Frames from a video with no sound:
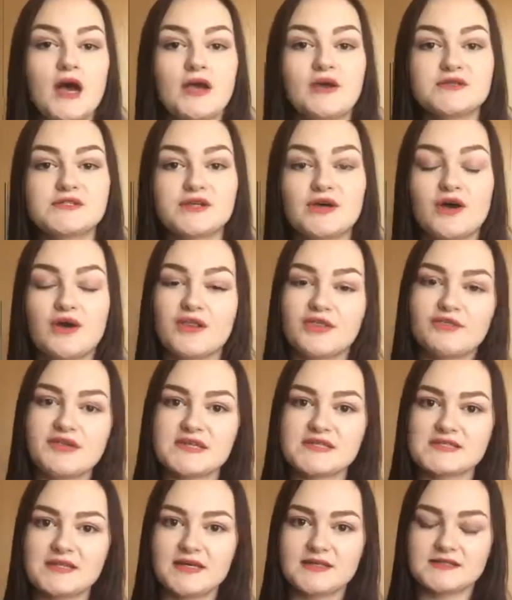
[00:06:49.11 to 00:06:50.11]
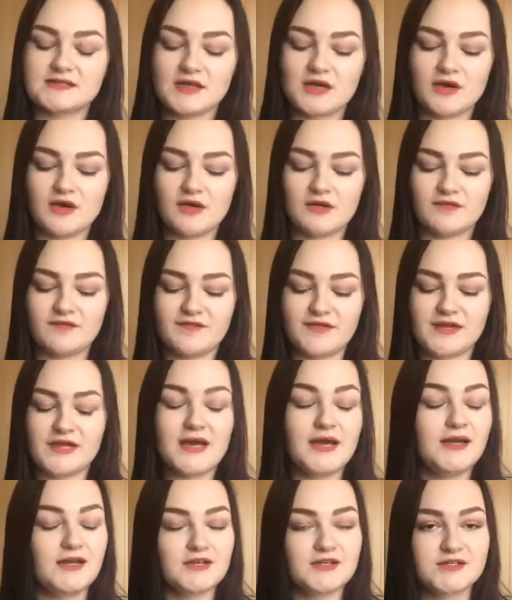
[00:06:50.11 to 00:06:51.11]
I also got 3 sets of fake
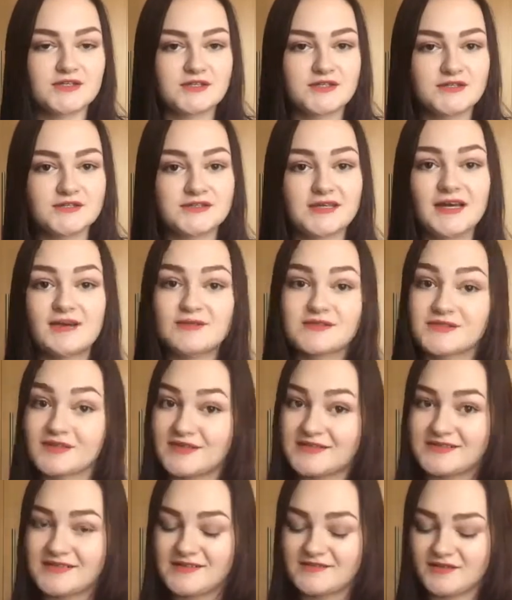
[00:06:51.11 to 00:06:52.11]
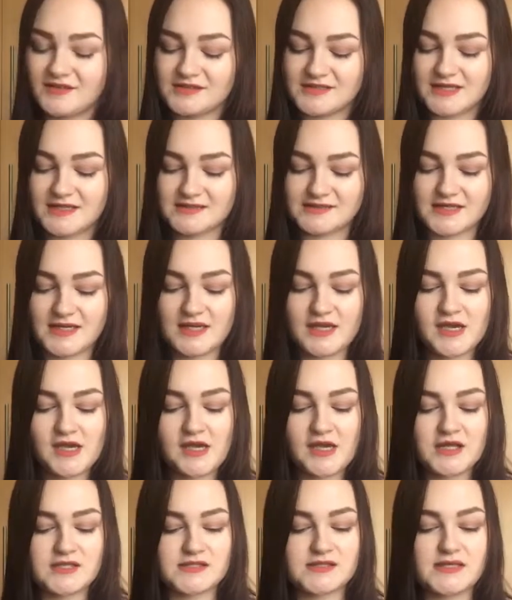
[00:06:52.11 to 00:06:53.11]
eyelashes. I was going to say false nails there.
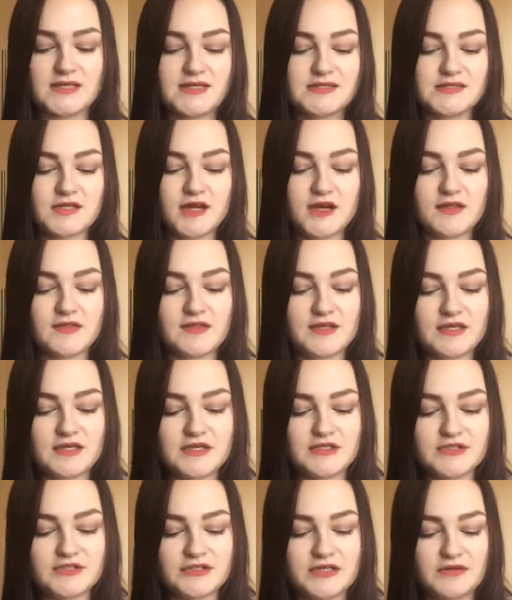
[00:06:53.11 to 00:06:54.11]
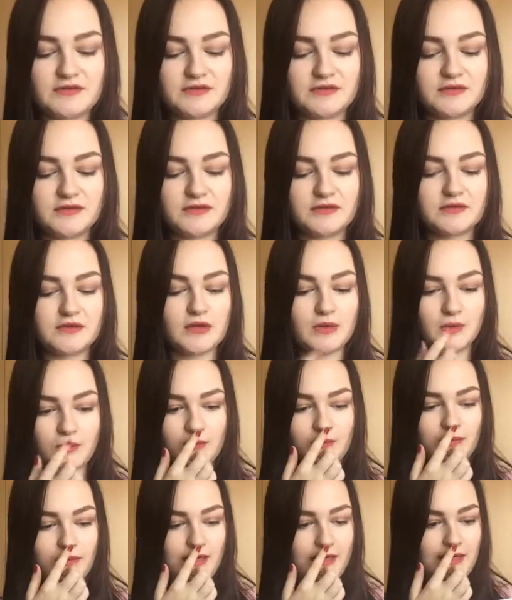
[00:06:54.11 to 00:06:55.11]
So these are the Cheryl
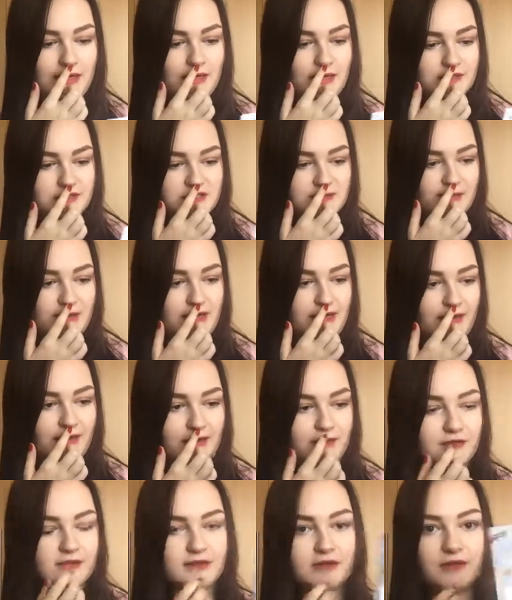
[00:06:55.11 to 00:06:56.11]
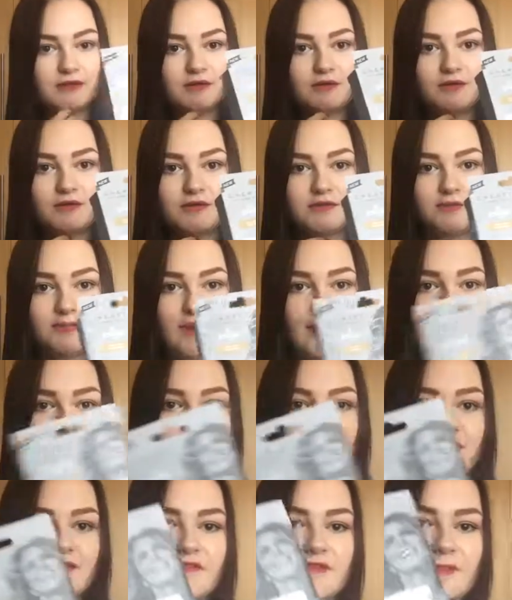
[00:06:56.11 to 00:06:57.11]
Cole eyelashes by eyelure, called
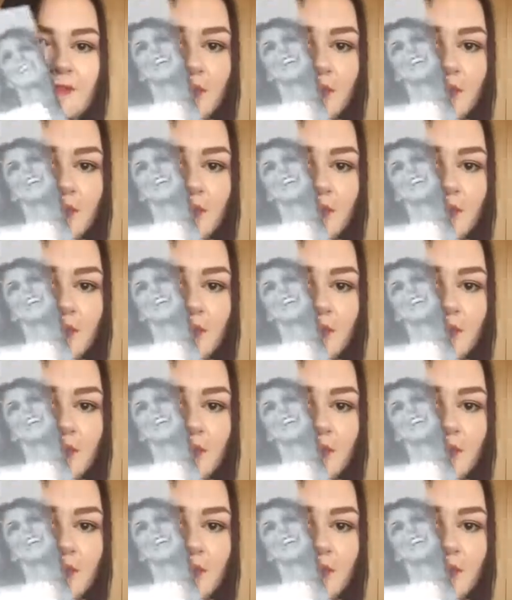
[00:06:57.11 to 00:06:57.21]
Belle of the